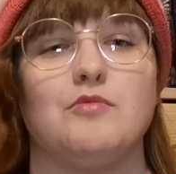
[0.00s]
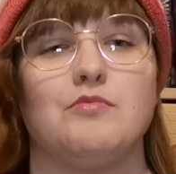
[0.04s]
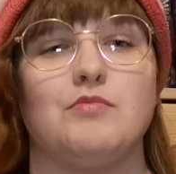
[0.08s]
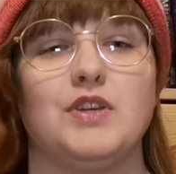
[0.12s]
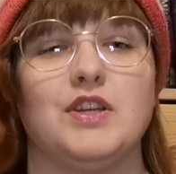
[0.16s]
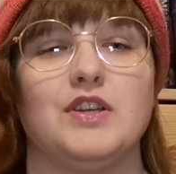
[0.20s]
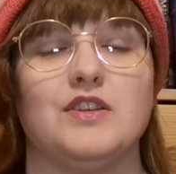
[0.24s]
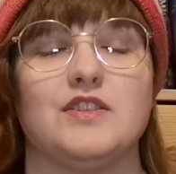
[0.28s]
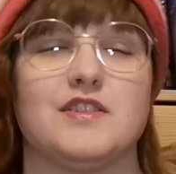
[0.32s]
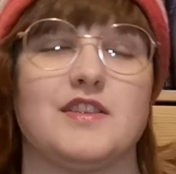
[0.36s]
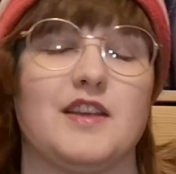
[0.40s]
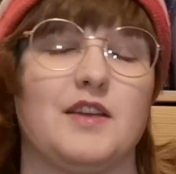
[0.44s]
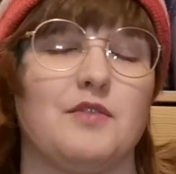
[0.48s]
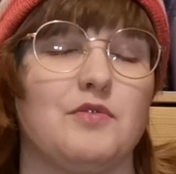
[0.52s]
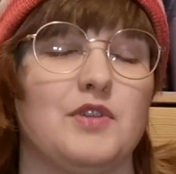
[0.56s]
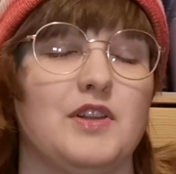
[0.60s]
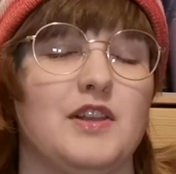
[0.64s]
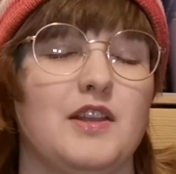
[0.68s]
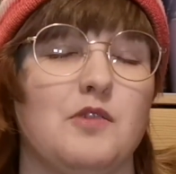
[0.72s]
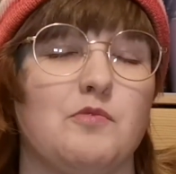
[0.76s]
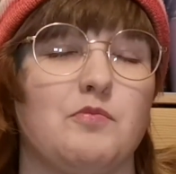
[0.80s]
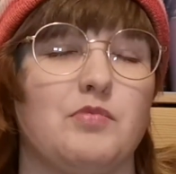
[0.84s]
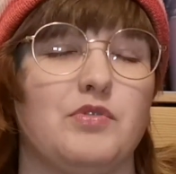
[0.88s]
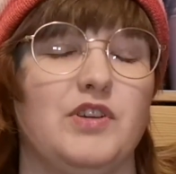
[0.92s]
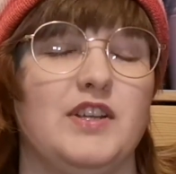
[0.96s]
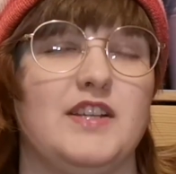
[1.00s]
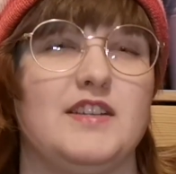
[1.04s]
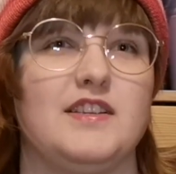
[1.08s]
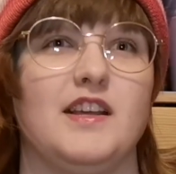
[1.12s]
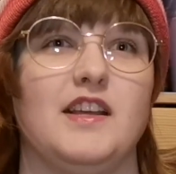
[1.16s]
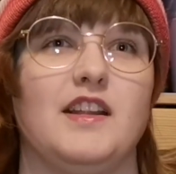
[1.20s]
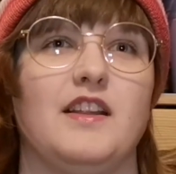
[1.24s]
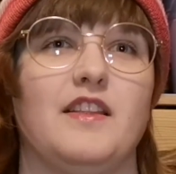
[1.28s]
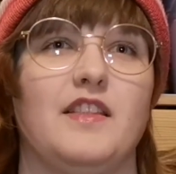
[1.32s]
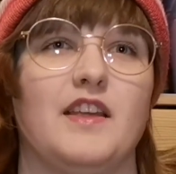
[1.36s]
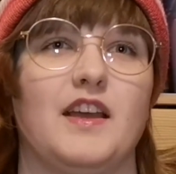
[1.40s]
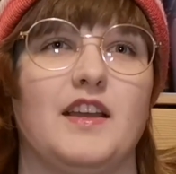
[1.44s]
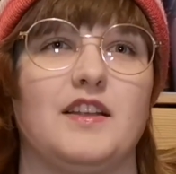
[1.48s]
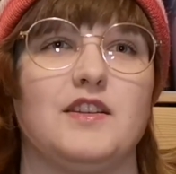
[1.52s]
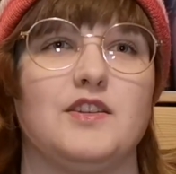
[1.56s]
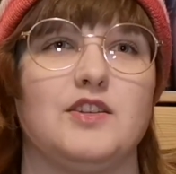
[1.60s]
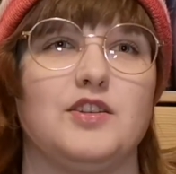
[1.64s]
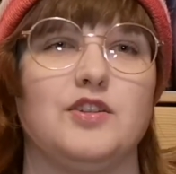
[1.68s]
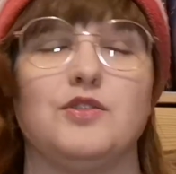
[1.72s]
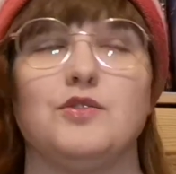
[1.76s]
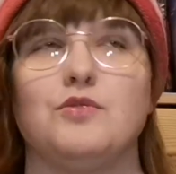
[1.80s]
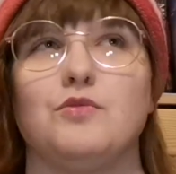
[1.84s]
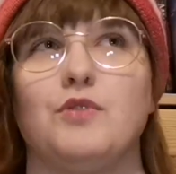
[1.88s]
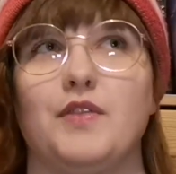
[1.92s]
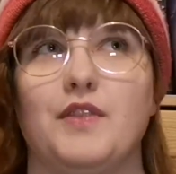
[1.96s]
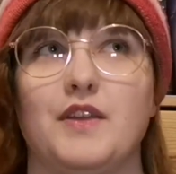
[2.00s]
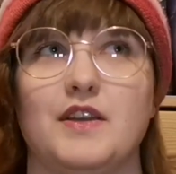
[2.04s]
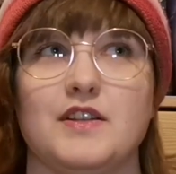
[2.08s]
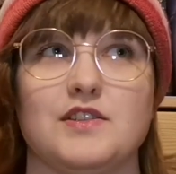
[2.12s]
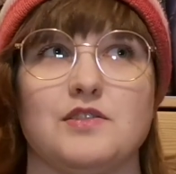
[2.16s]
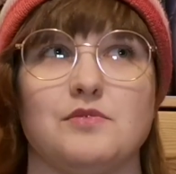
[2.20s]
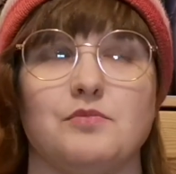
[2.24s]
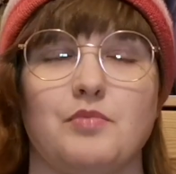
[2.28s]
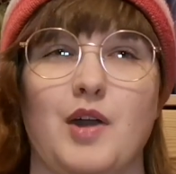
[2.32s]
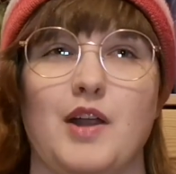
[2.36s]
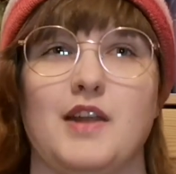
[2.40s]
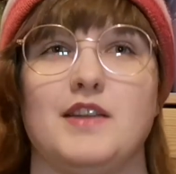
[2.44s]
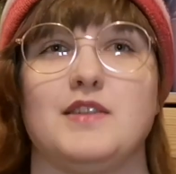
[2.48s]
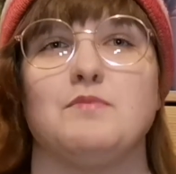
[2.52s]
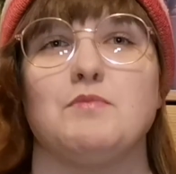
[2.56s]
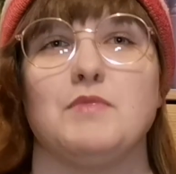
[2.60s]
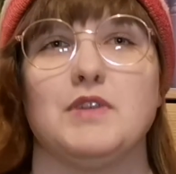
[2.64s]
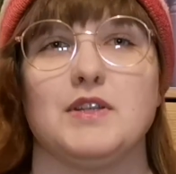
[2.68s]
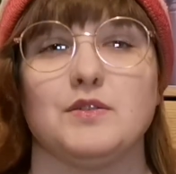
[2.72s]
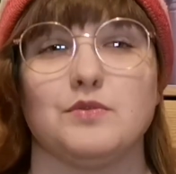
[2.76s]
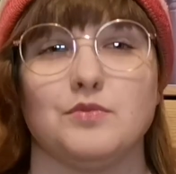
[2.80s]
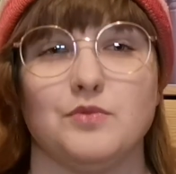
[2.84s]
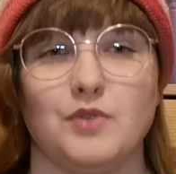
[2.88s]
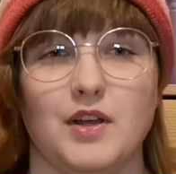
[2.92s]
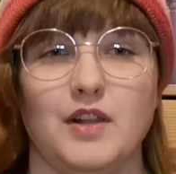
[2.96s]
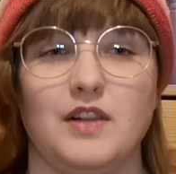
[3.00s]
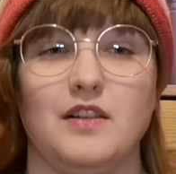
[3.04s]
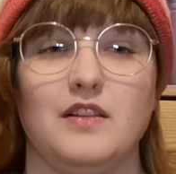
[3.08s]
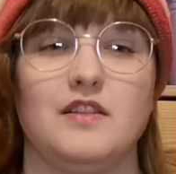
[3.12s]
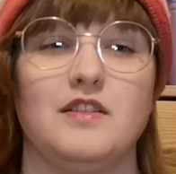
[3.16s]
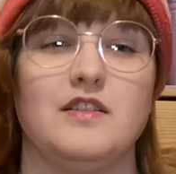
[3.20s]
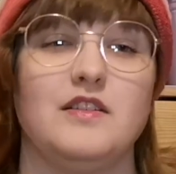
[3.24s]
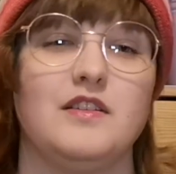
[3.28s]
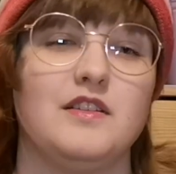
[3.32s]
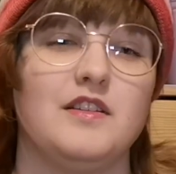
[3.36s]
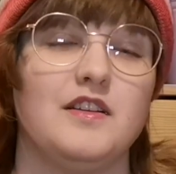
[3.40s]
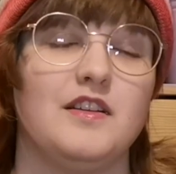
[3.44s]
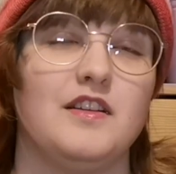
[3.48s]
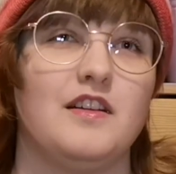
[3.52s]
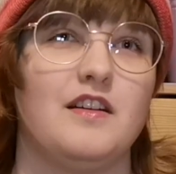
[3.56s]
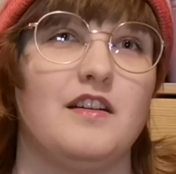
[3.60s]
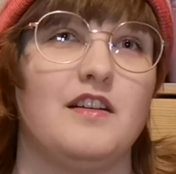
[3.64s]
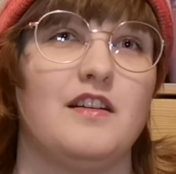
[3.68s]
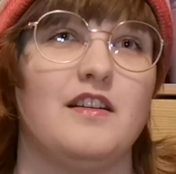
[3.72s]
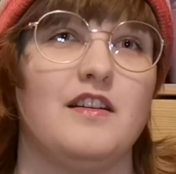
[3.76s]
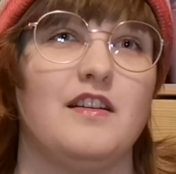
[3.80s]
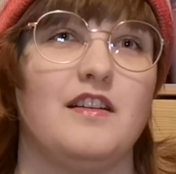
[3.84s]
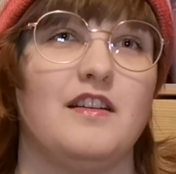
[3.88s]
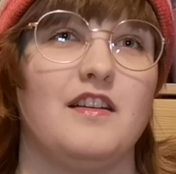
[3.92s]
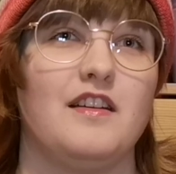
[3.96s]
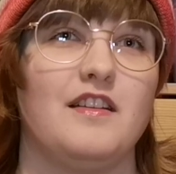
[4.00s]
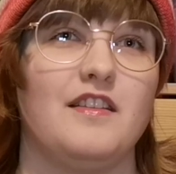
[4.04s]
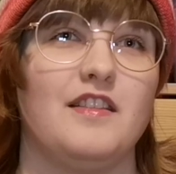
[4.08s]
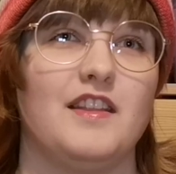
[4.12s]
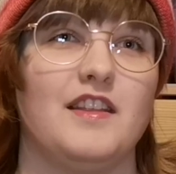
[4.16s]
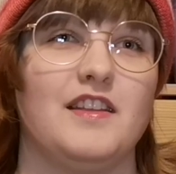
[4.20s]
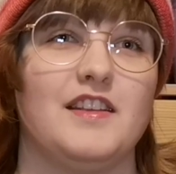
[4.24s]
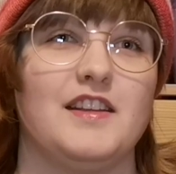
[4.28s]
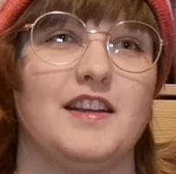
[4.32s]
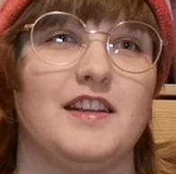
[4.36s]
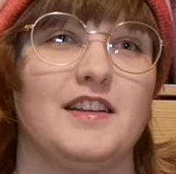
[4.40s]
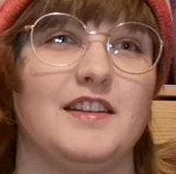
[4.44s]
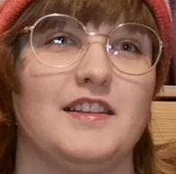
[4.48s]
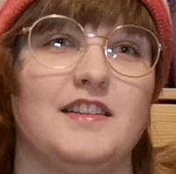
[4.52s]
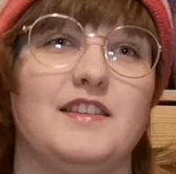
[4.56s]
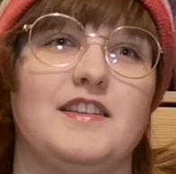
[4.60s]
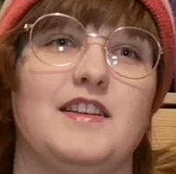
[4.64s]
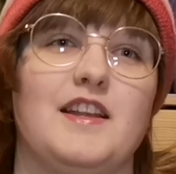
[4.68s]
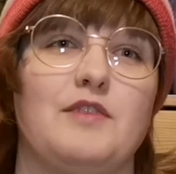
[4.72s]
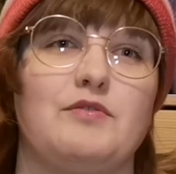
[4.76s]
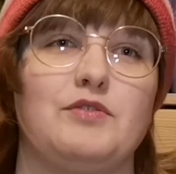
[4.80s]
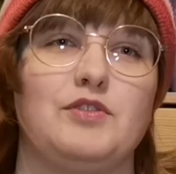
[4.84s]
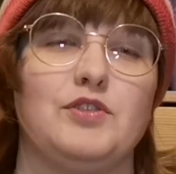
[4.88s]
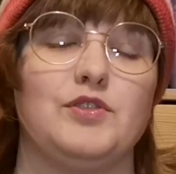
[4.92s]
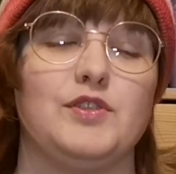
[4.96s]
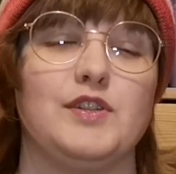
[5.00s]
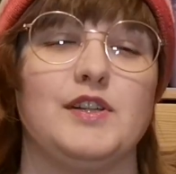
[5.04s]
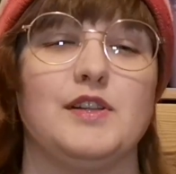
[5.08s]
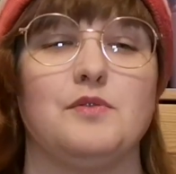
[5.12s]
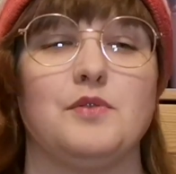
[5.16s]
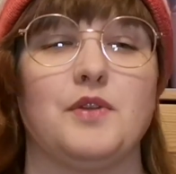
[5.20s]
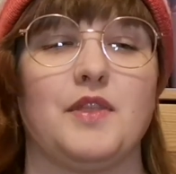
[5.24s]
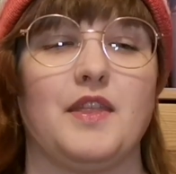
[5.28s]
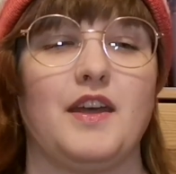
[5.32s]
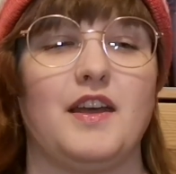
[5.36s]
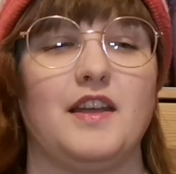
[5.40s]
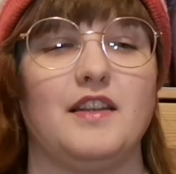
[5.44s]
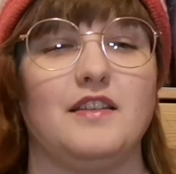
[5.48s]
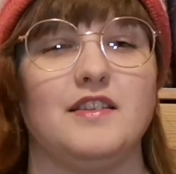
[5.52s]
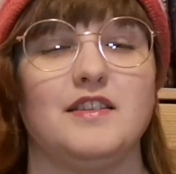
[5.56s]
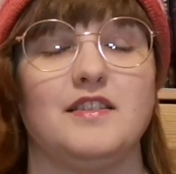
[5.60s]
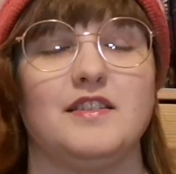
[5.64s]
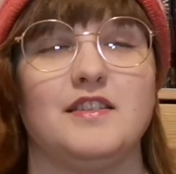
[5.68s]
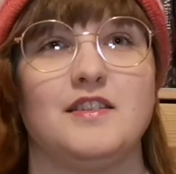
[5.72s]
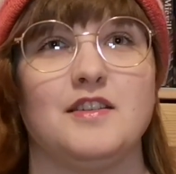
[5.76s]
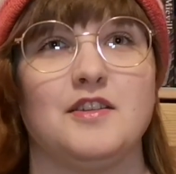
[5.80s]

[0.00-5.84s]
because I really appreciated that too, and that surprised me as well, that I didn't have to deal with that.